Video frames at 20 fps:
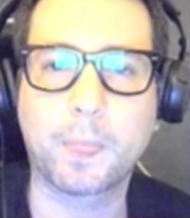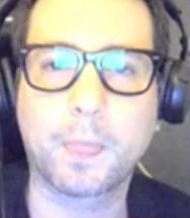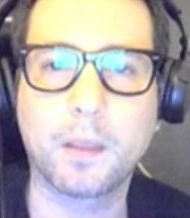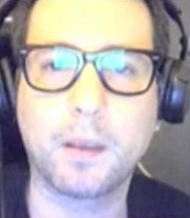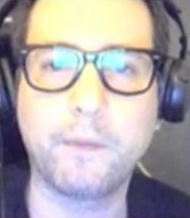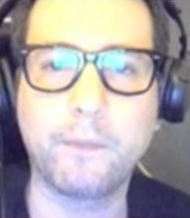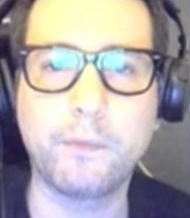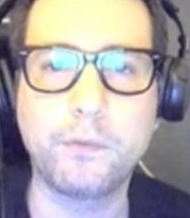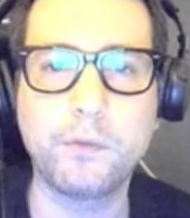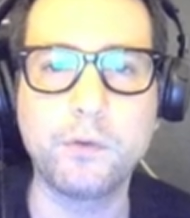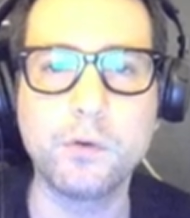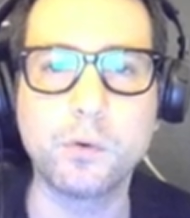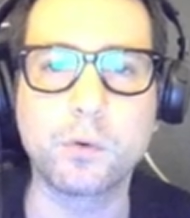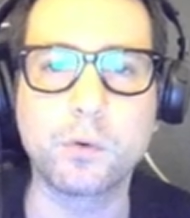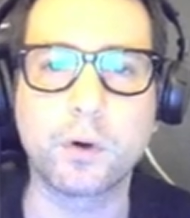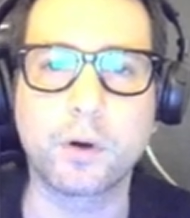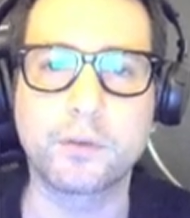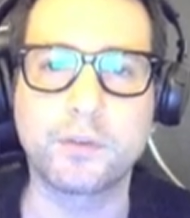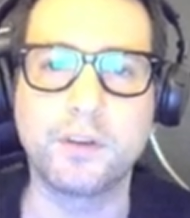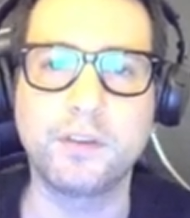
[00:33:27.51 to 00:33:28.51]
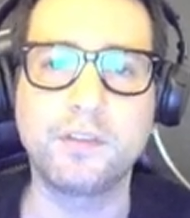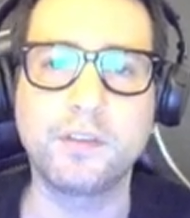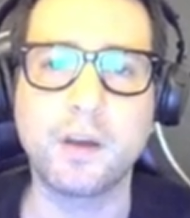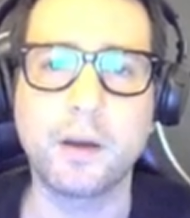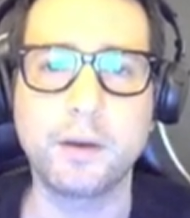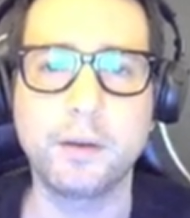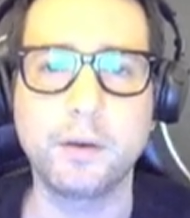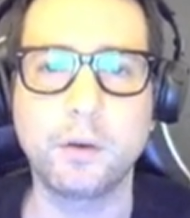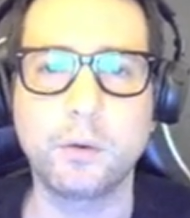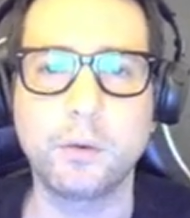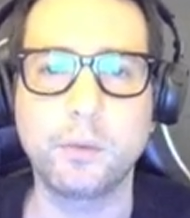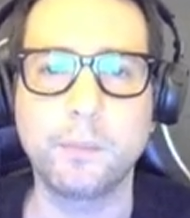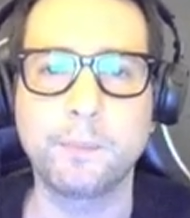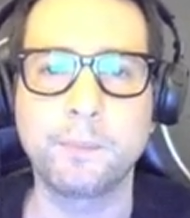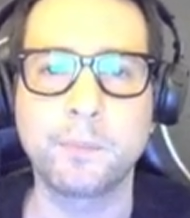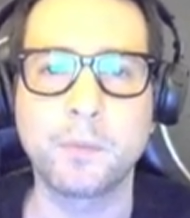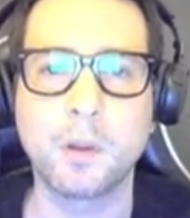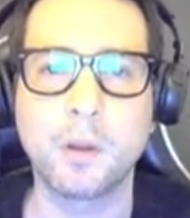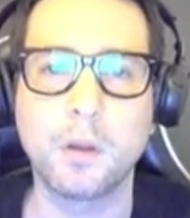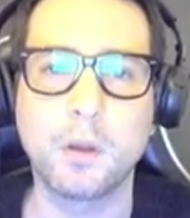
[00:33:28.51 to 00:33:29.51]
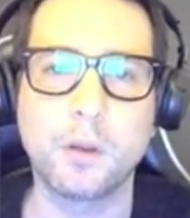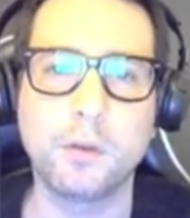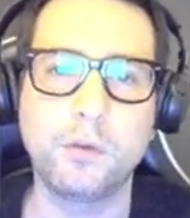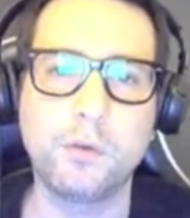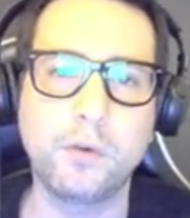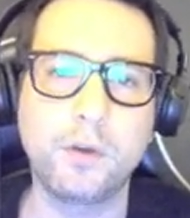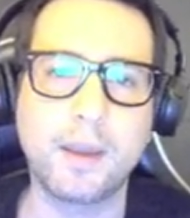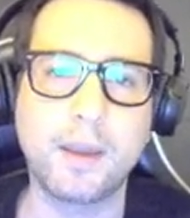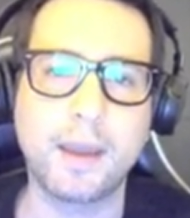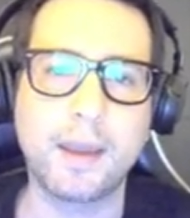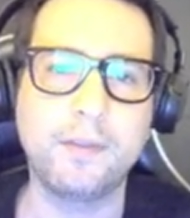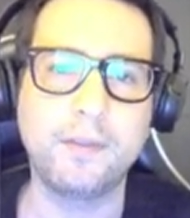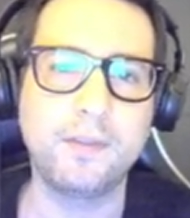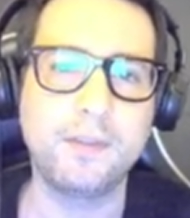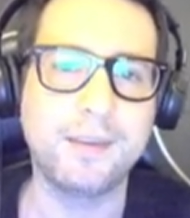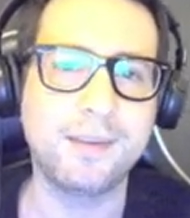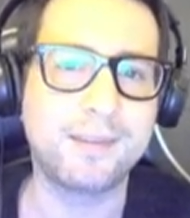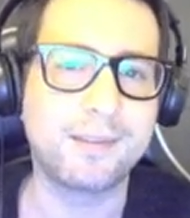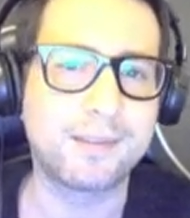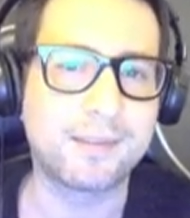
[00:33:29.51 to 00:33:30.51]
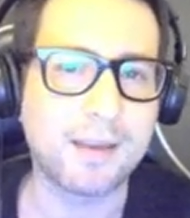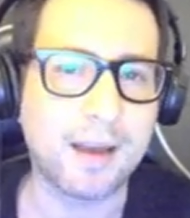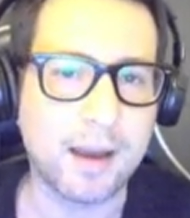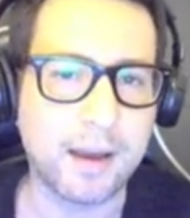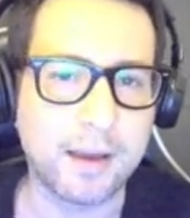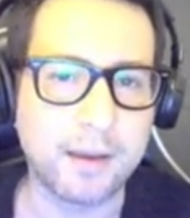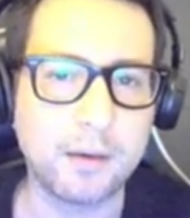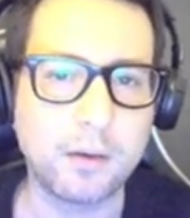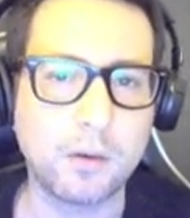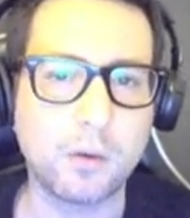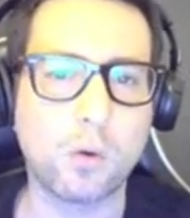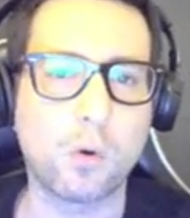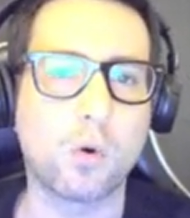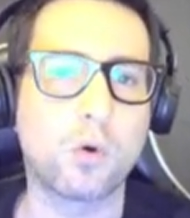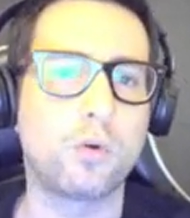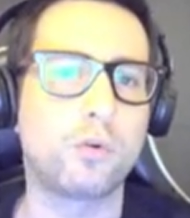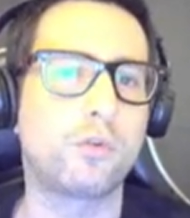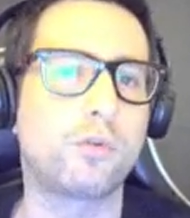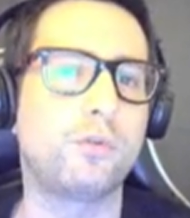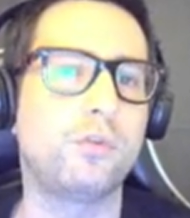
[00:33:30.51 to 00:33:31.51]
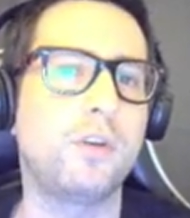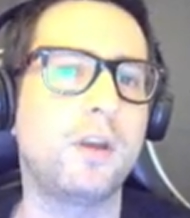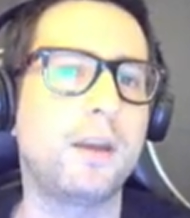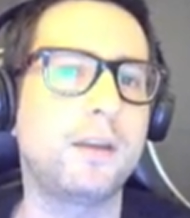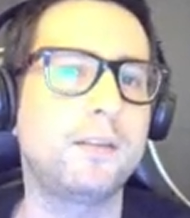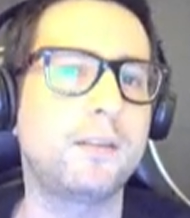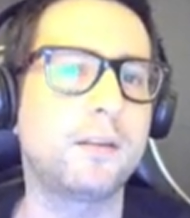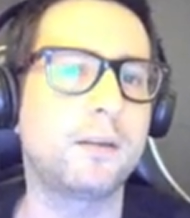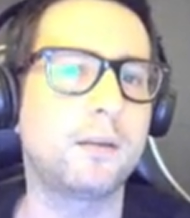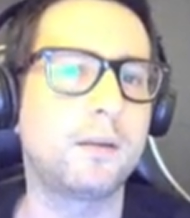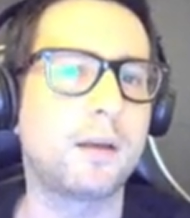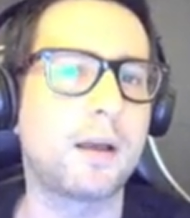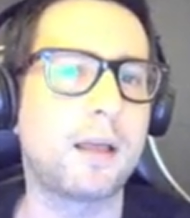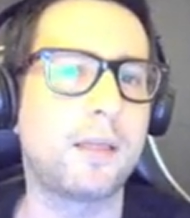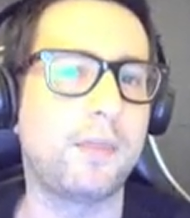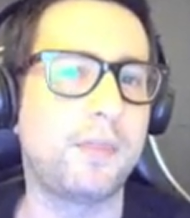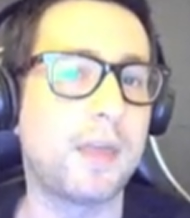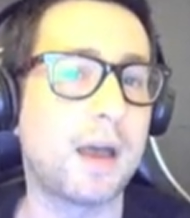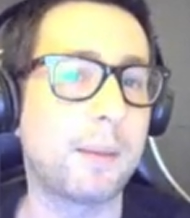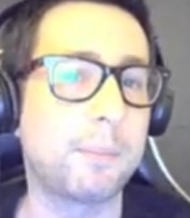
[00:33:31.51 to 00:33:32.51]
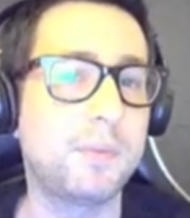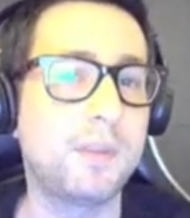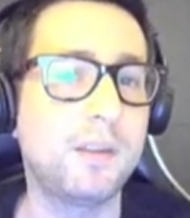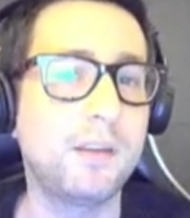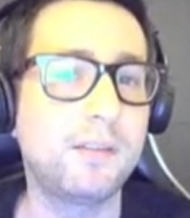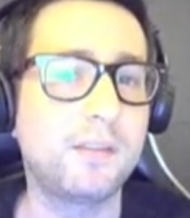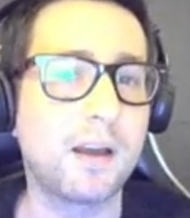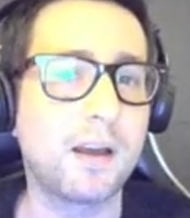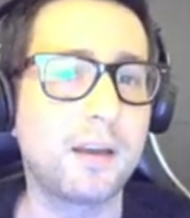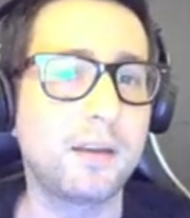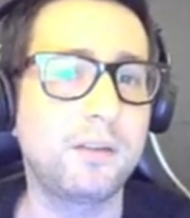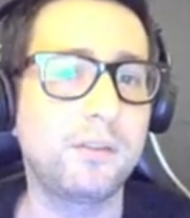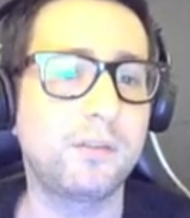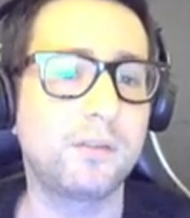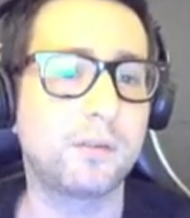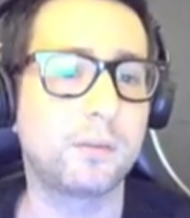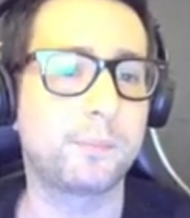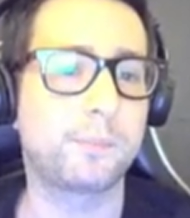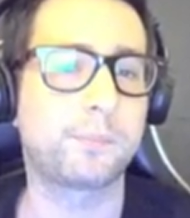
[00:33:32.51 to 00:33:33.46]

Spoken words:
If you are a designer, you can design or create DApp designs